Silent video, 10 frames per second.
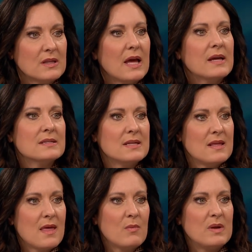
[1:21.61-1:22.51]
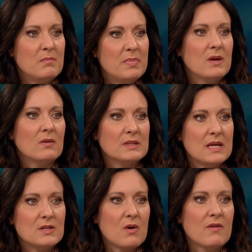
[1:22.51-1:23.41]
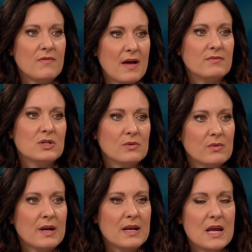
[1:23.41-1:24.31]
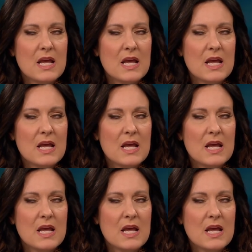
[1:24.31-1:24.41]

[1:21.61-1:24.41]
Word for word: legacy that we'd built into our five children.